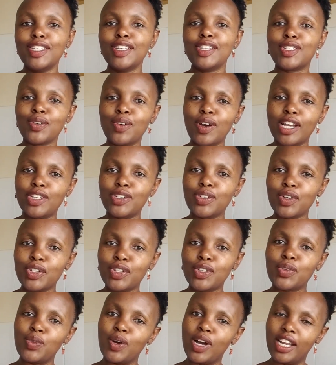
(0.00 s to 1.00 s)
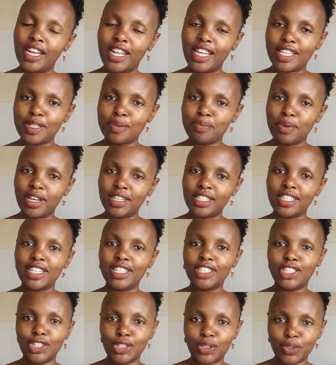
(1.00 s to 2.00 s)
So I talked to an expert,
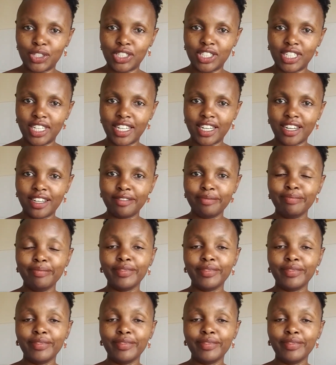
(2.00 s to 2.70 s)
Ciru Ciera,